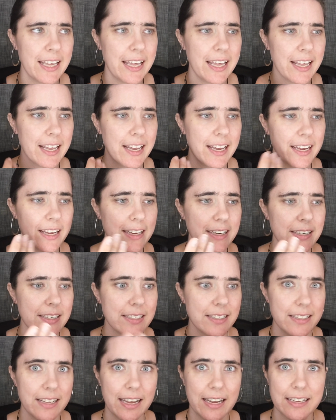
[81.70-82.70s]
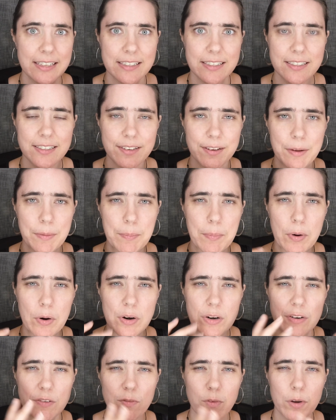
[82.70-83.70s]
And that's
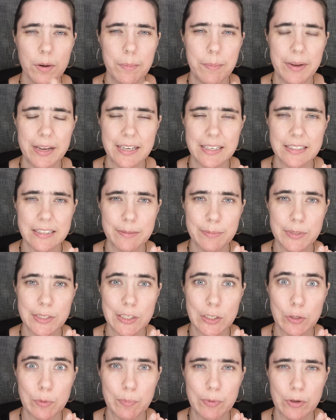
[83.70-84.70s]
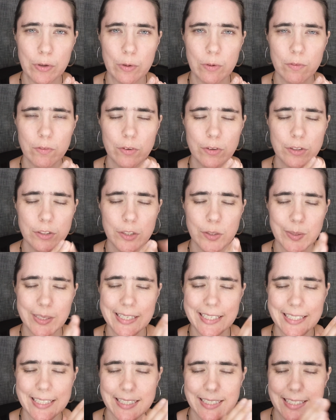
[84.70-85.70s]
part of what makes them so beautiful to
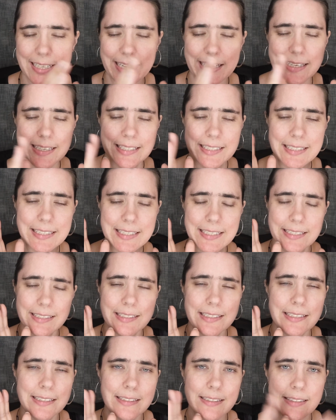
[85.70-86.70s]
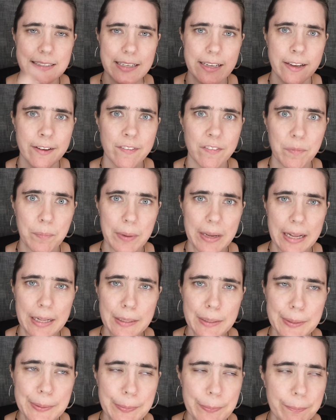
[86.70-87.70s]
us, is that consistency of
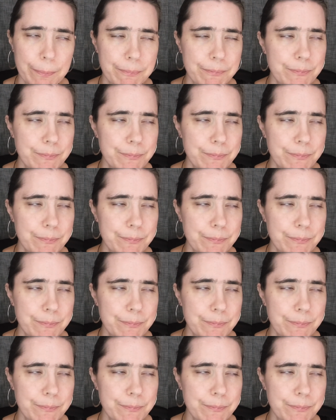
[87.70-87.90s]
palette.